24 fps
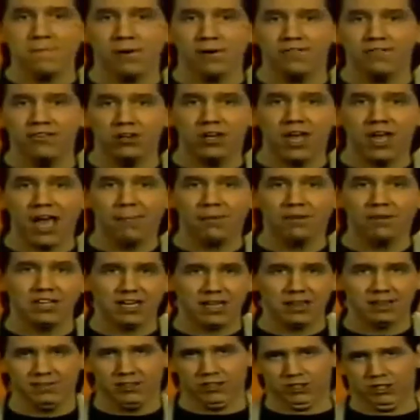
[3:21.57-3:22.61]
pay-per-view cable
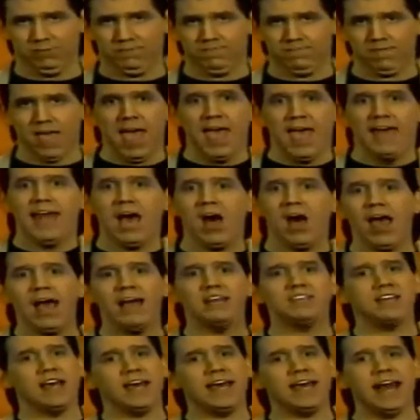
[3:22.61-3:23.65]
television. Now,
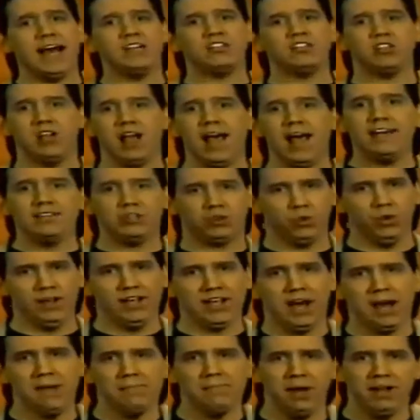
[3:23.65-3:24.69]
as I announced last
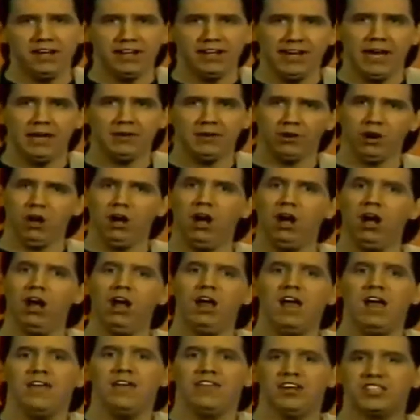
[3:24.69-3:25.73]
week on Monday Night
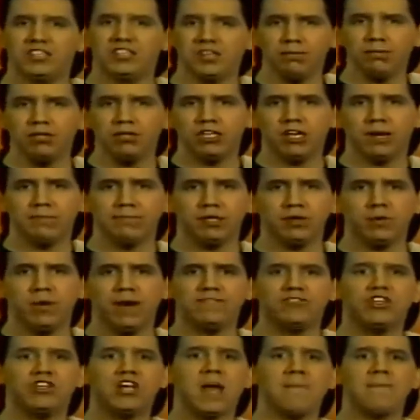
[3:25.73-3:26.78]
Raw, the
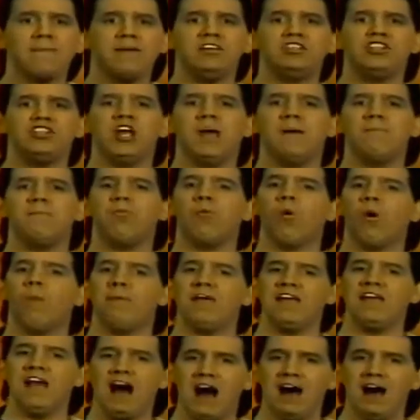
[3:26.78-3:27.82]
WWF Championship will
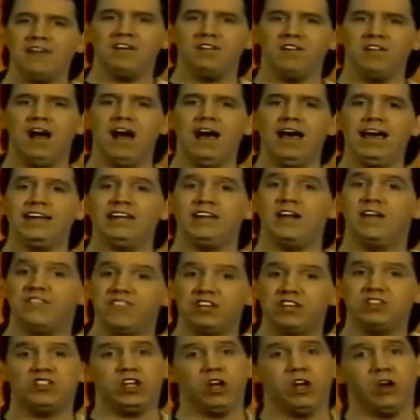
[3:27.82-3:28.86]
be on the line
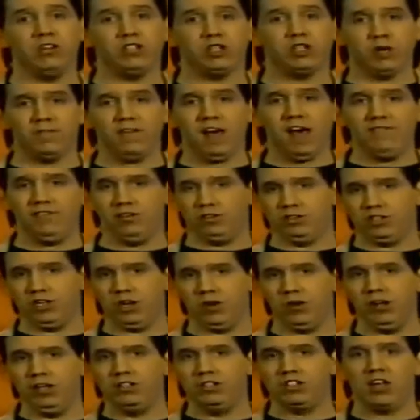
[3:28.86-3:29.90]
this year at Survivor
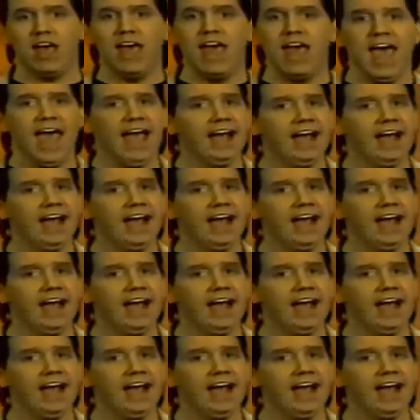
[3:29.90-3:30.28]
Series